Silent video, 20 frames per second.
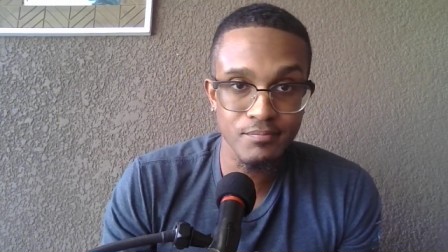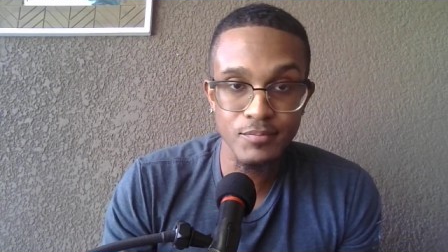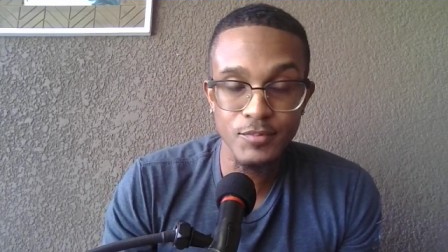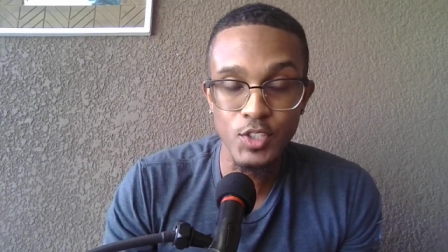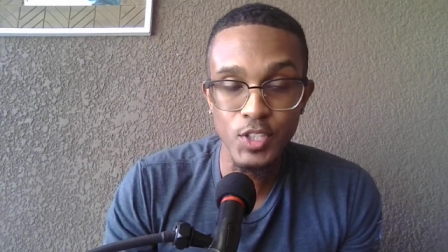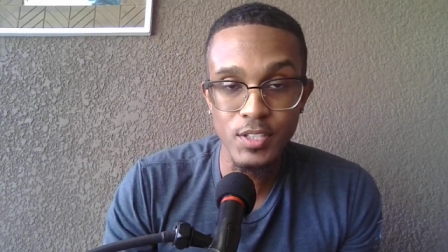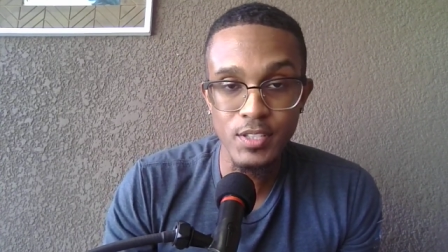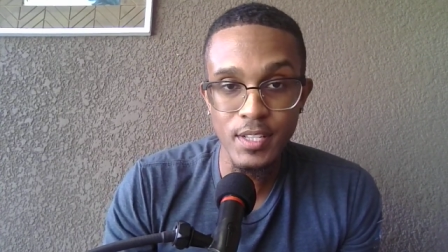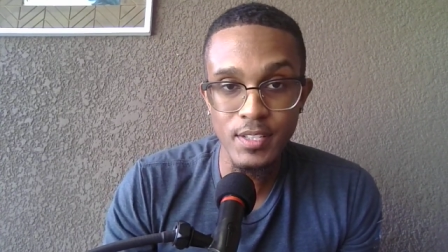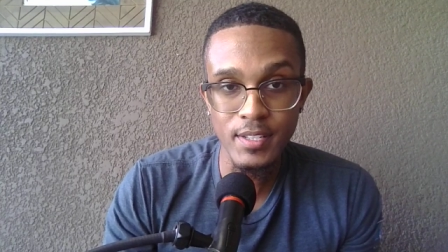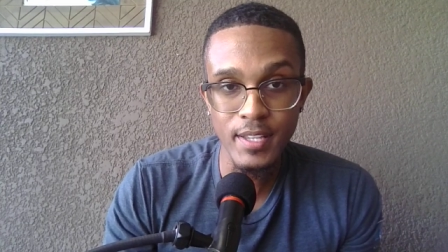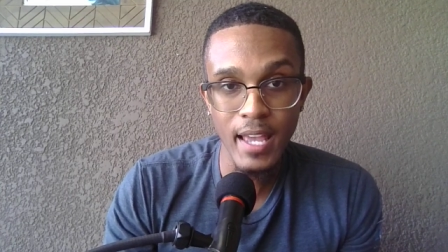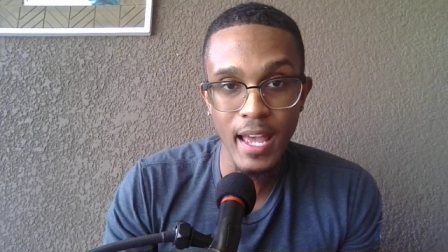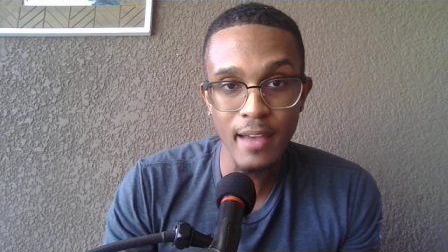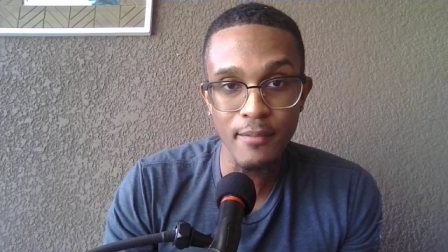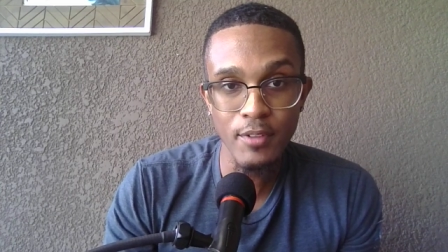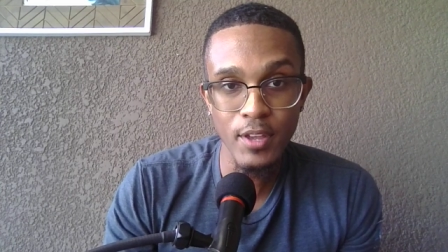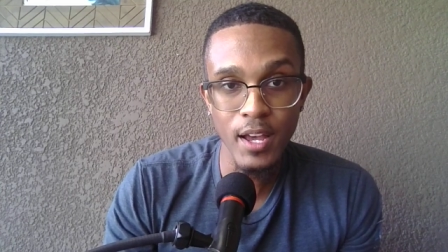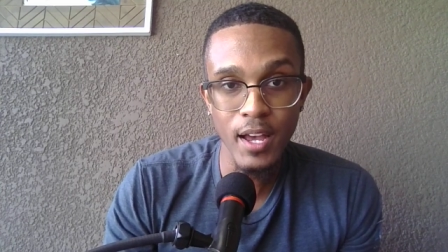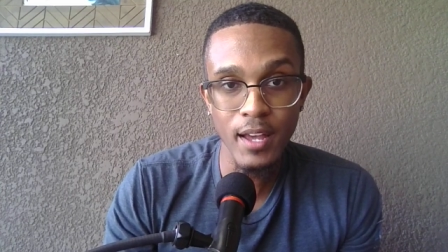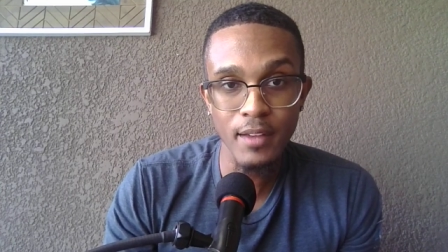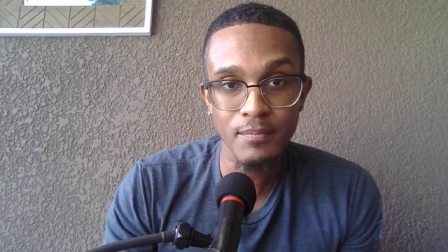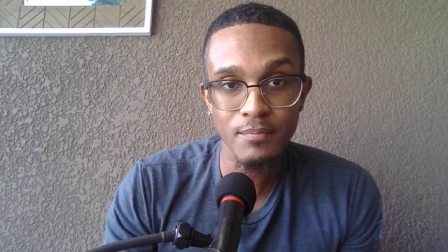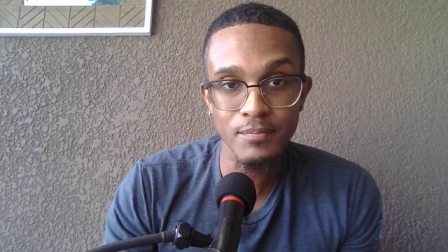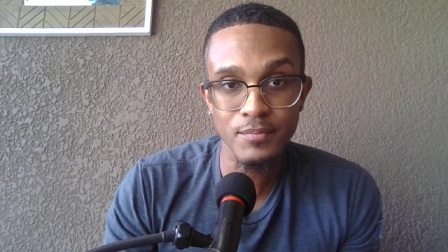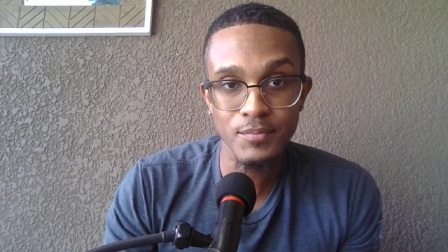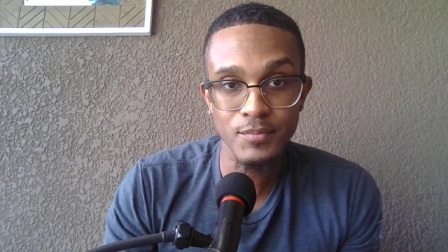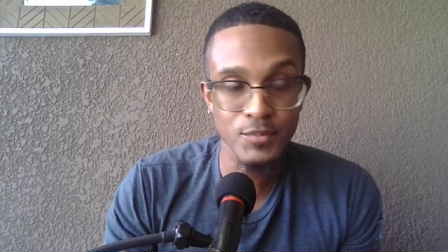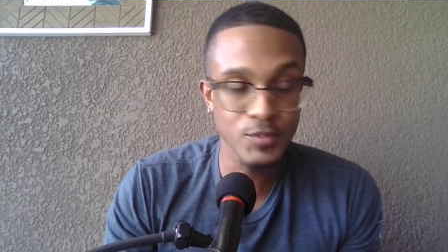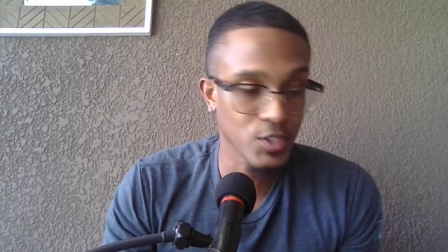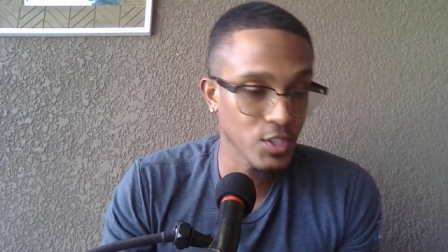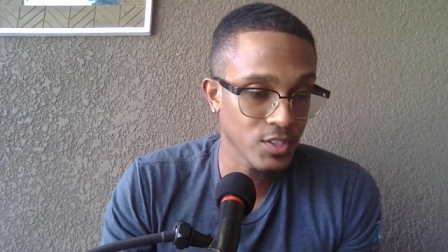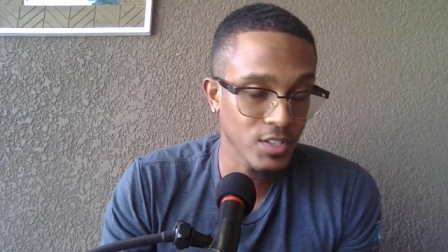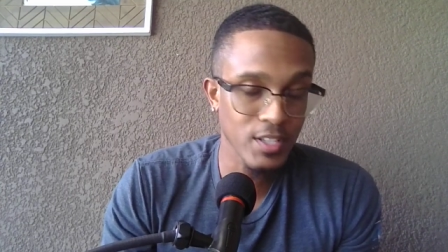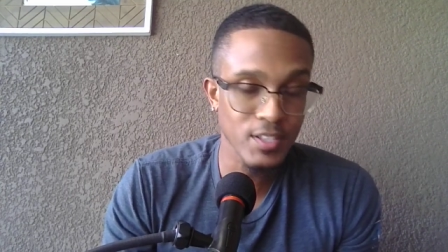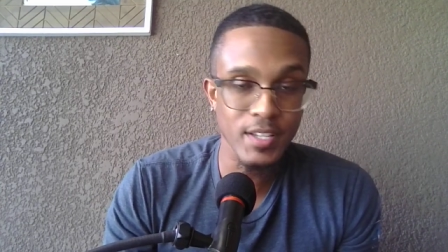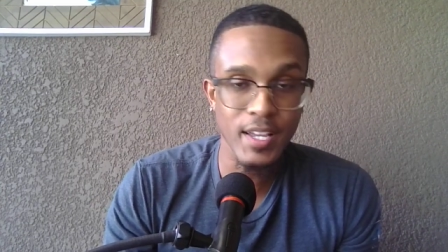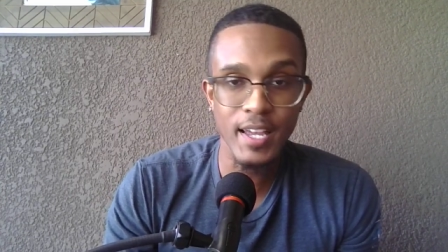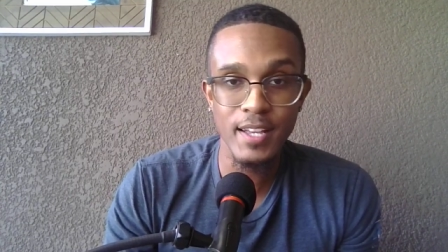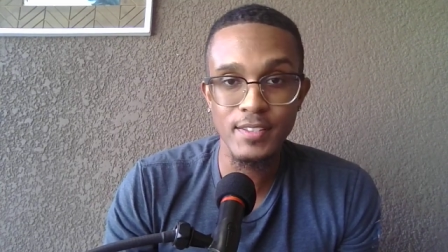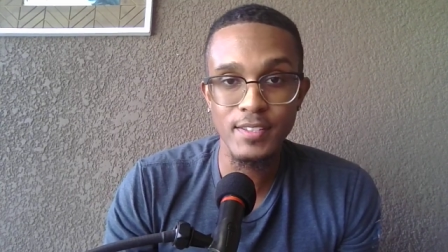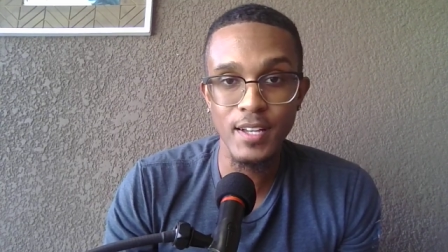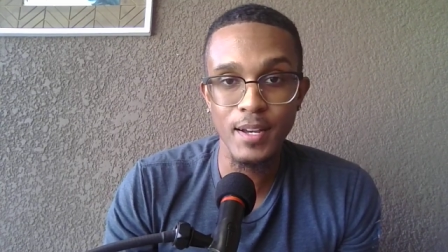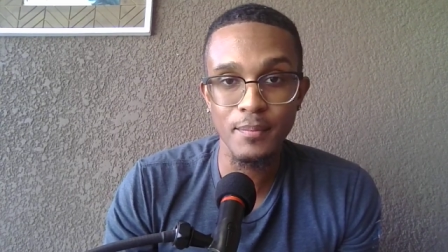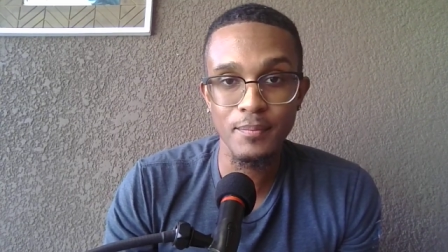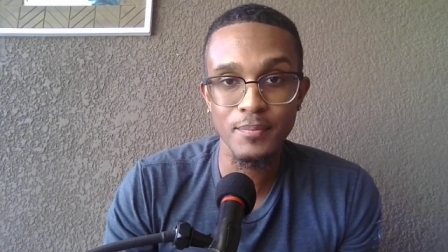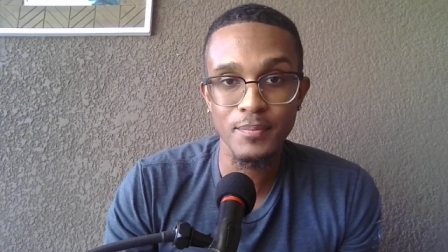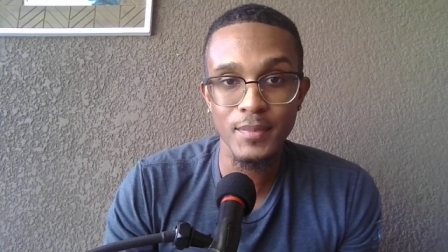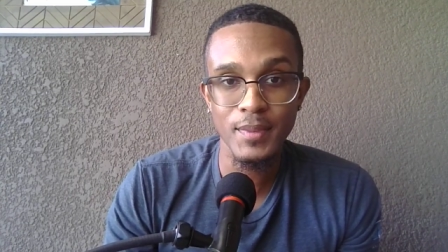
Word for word: Just as a caveat, just as a heads up.